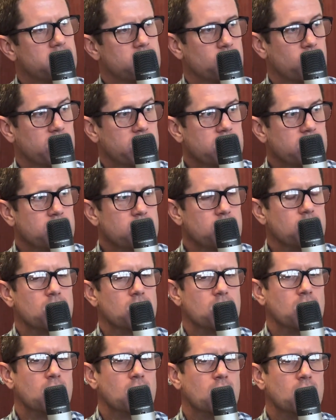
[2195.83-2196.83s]
One,
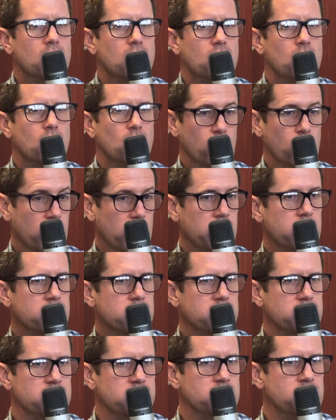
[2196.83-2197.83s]
what are
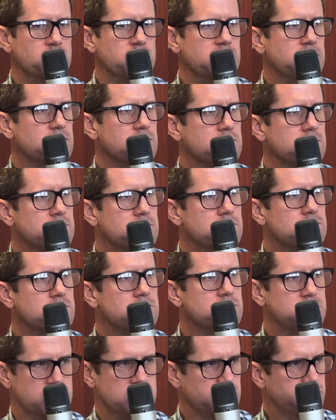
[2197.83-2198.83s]
you doing
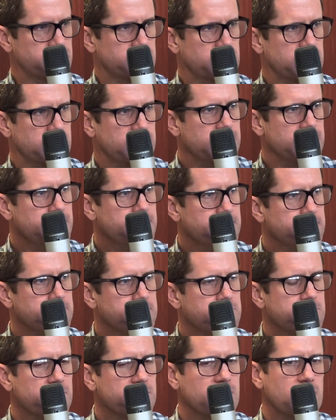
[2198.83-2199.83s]
differently?
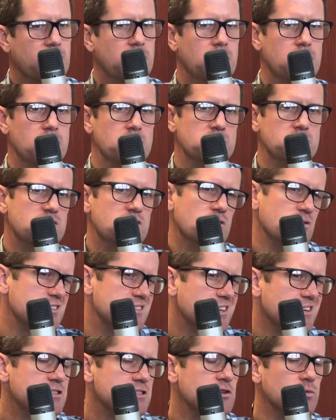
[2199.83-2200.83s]
So
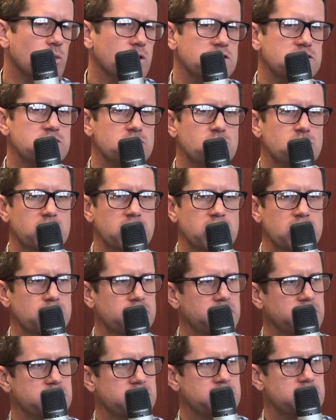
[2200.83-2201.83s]
essentially, what's your
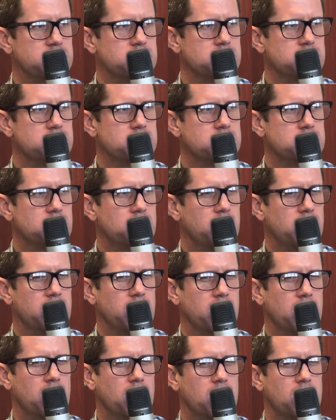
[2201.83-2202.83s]
innovation? And
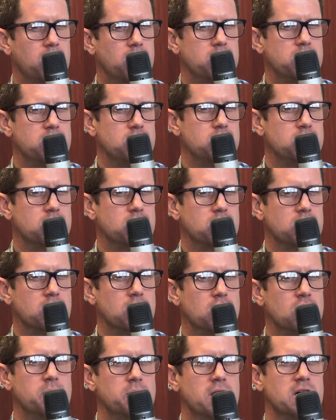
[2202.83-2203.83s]
how are you going to go
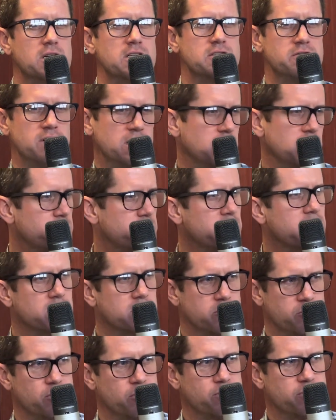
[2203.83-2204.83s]
about developing
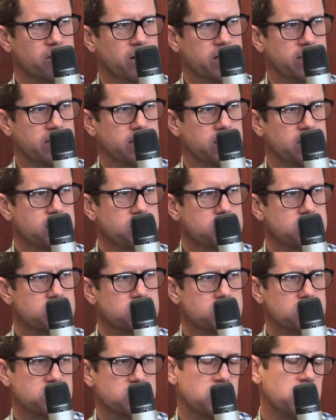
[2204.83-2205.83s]
and refining
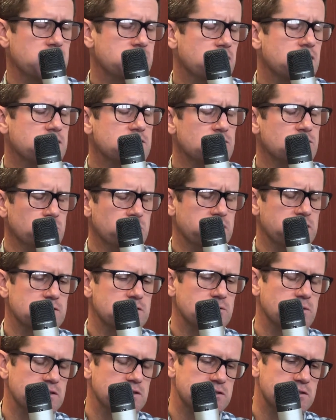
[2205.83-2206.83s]
it? That's your biggest
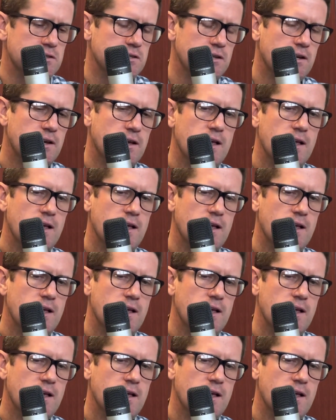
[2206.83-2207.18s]
question.